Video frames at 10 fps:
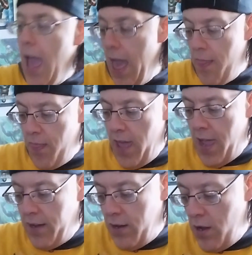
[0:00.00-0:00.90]
and
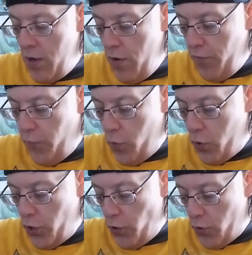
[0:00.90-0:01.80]
then
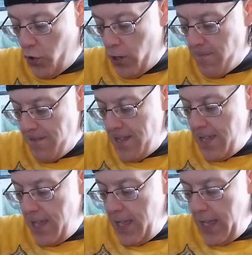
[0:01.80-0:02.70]
for your
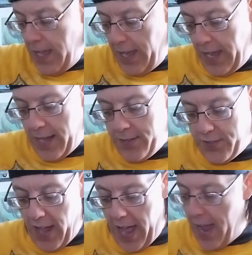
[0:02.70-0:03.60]

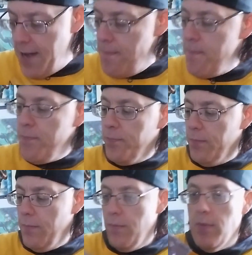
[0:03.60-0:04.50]
inside,
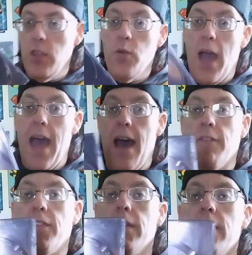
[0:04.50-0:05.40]
you have